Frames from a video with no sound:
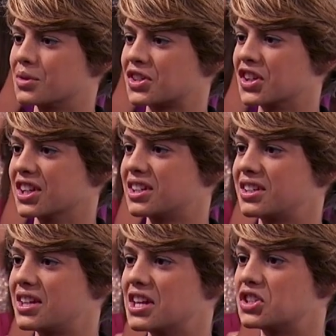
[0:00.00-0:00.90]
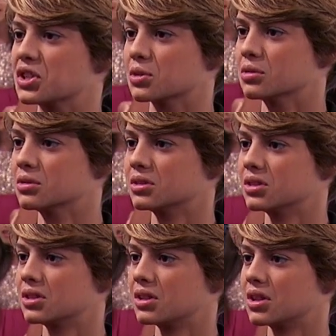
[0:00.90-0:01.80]
I wasn't gonna kiss you.
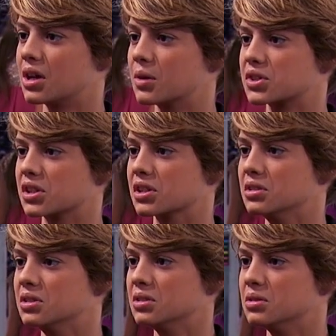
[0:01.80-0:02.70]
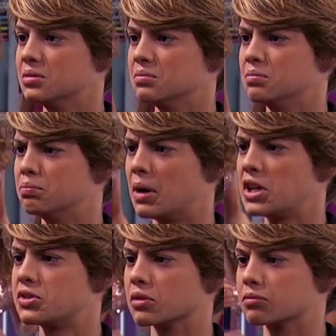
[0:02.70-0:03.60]
I was gonna
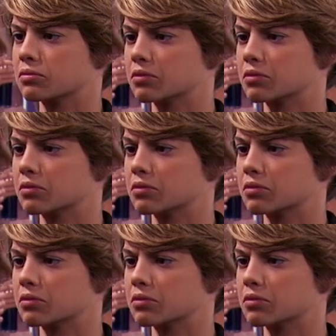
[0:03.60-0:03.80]
bite your